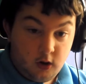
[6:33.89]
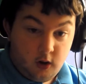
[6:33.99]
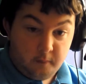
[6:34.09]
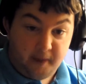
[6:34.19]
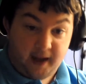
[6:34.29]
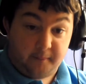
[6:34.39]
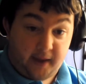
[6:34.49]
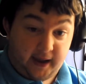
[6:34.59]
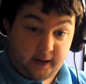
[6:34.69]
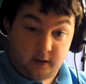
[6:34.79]

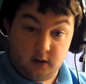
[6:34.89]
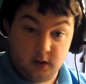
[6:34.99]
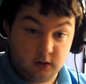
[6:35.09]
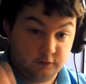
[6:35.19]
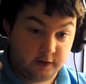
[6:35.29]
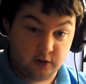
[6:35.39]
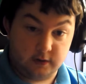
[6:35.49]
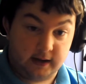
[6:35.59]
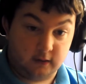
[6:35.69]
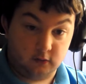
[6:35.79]
Batman, Red Hood
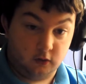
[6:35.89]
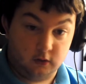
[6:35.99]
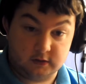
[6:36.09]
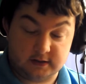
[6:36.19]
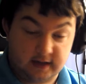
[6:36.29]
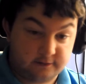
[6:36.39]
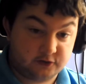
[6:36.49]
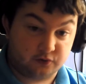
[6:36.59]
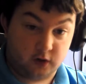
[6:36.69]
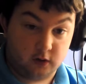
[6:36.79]
and Outlaws,
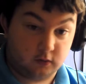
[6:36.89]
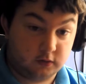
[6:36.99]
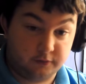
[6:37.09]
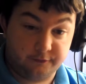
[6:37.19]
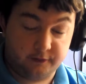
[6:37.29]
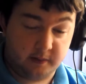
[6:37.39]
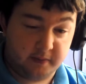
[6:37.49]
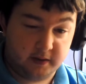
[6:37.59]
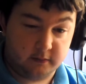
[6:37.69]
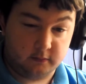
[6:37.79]
Deathstroke,
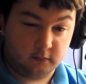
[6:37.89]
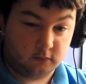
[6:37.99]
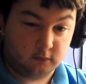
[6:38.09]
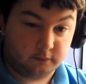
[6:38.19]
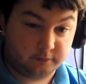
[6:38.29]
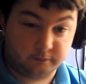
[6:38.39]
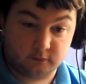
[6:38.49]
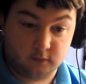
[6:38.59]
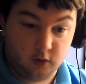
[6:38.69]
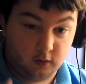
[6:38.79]
flipping
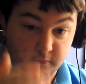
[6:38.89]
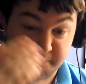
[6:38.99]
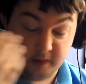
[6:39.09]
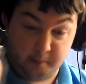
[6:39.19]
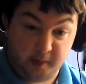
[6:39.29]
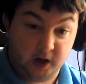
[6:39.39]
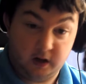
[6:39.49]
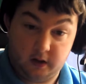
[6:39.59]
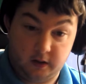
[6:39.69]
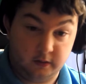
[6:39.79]
The
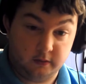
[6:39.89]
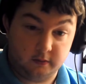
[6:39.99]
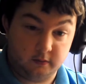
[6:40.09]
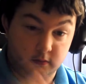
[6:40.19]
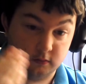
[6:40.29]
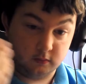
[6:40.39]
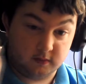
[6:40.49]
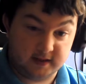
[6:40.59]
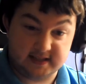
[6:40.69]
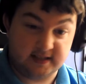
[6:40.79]
Button,
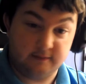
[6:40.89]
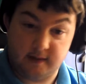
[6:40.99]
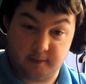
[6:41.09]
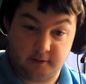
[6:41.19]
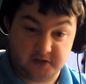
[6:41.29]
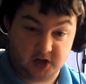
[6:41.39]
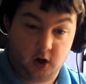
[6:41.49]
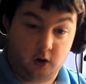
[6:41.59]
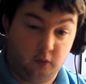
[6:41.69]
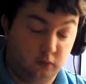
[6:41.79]
DC Rebirth as a
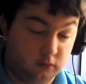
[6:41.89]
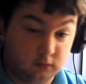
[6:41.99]
whole.